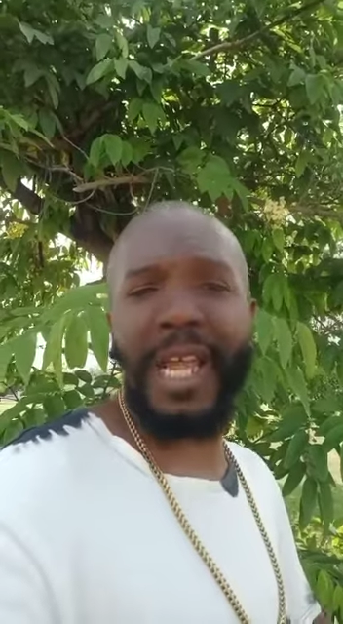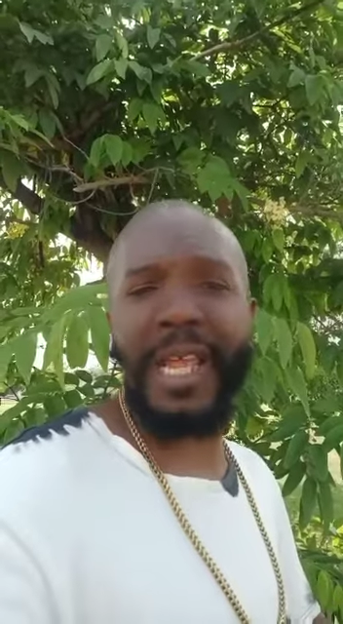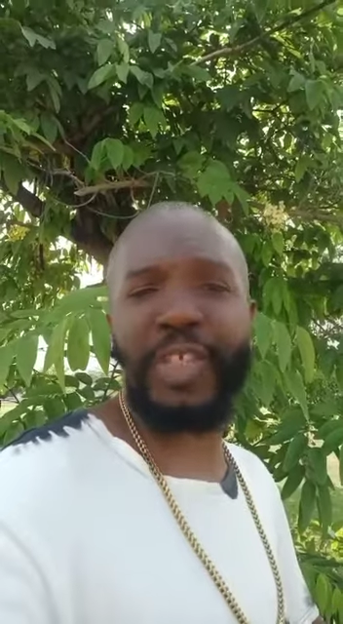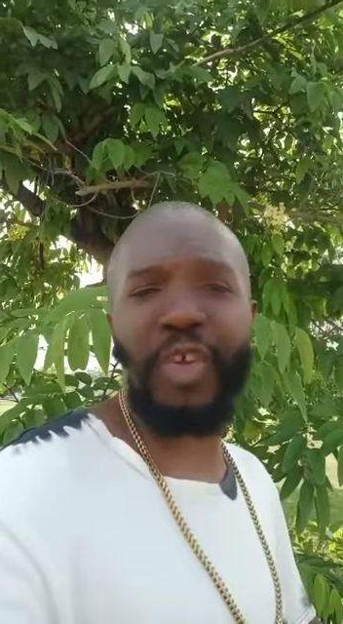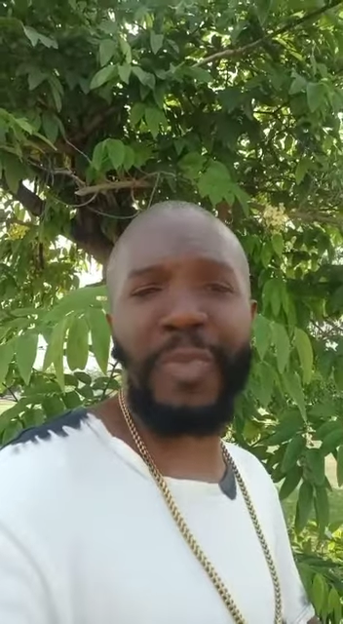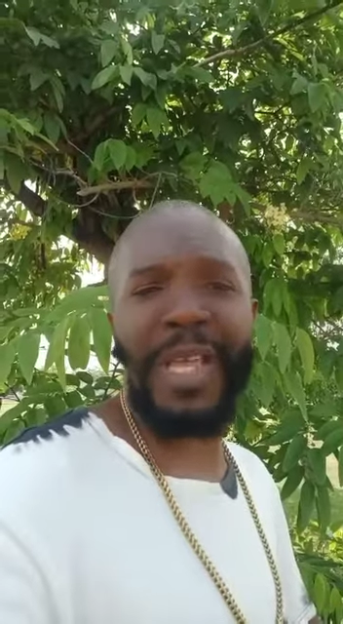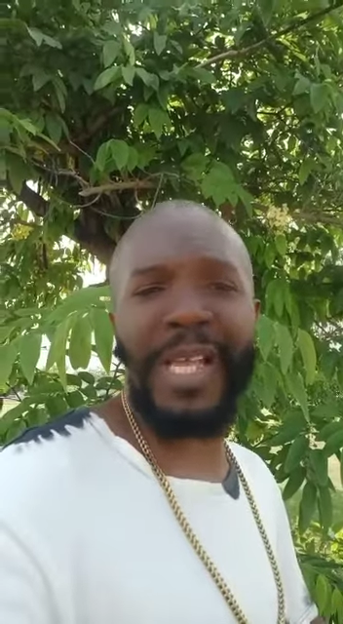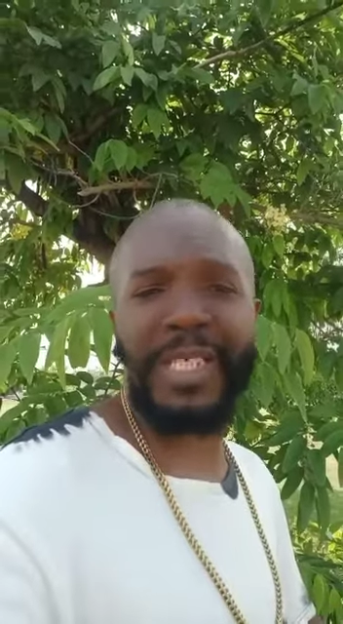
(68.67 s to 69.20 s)
You see
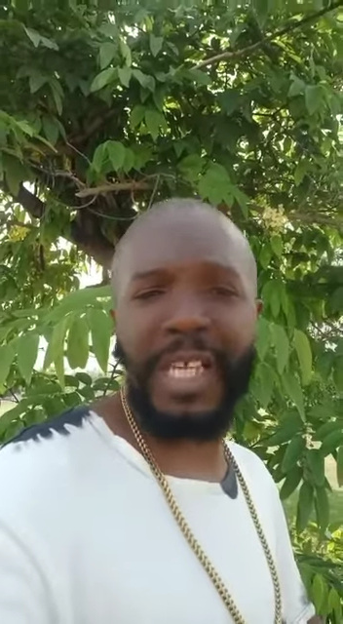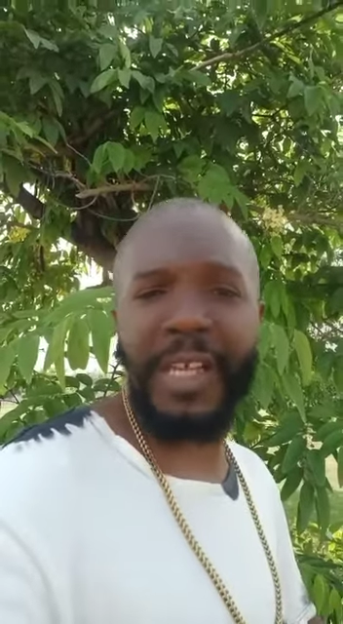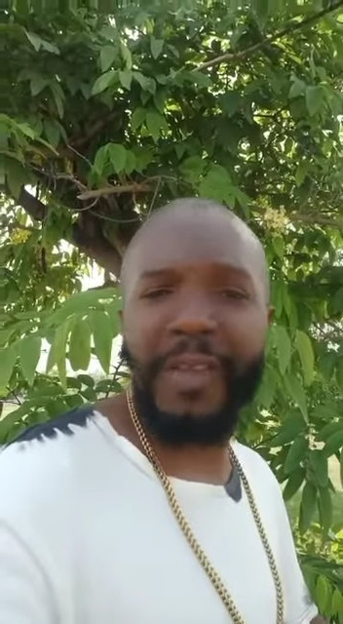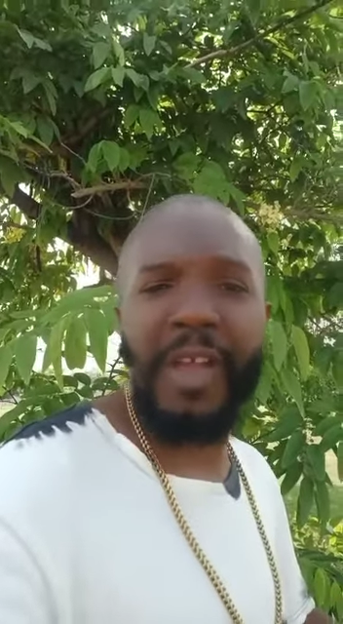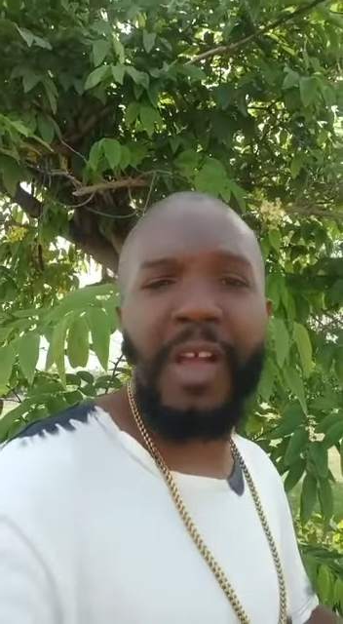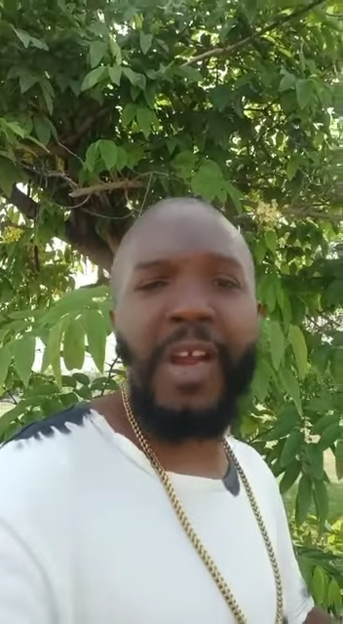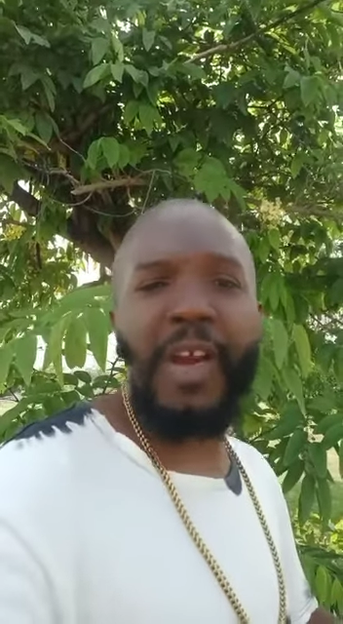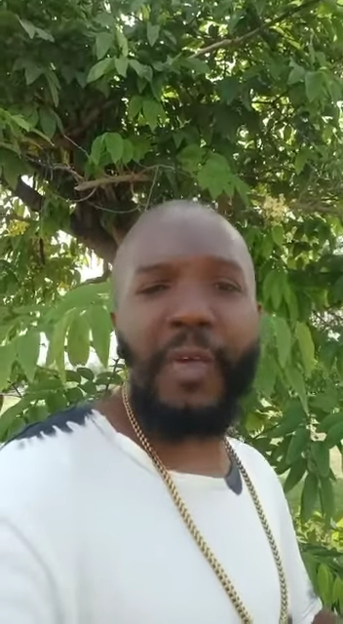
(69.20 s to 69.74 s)
me, I said,
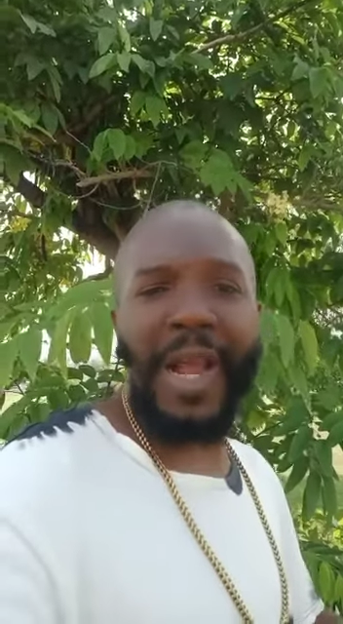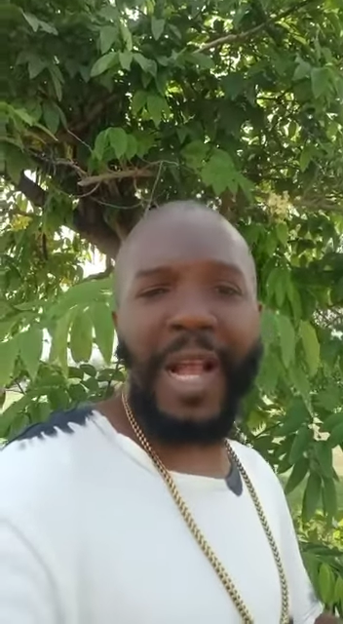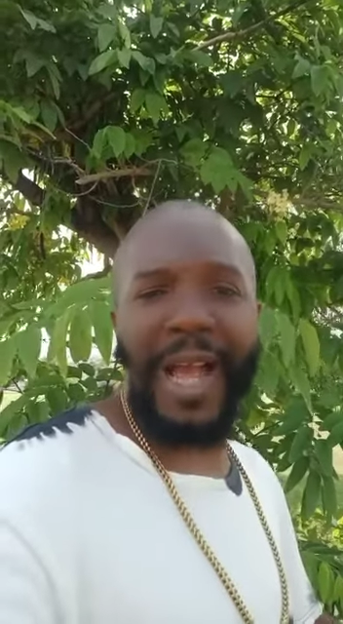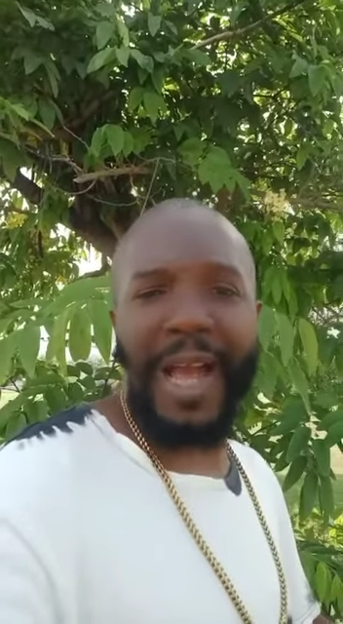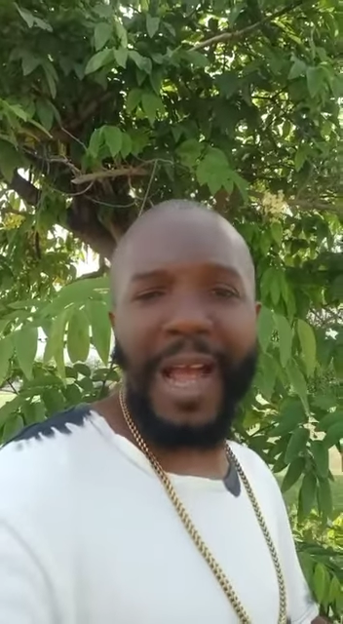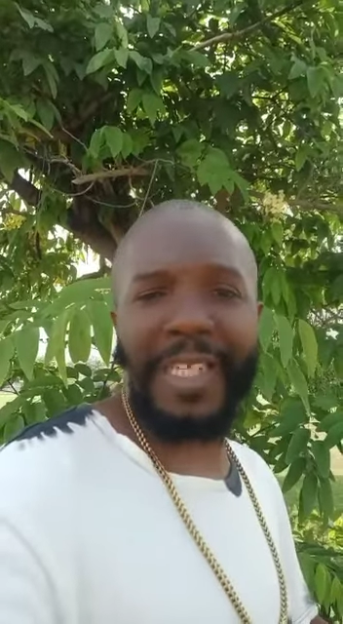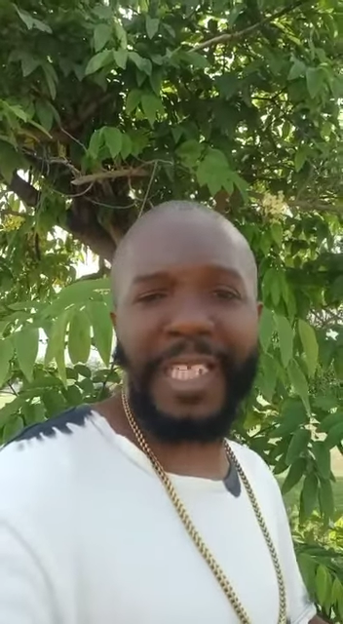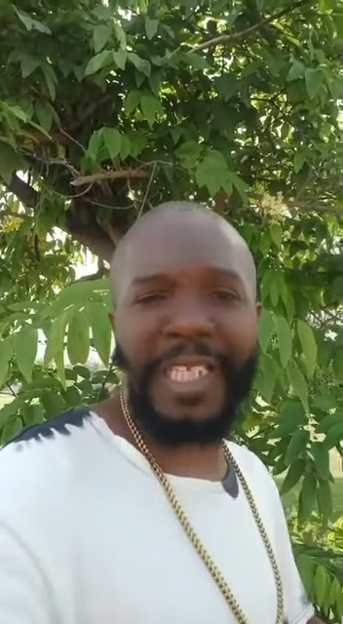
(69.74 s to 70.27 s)
Records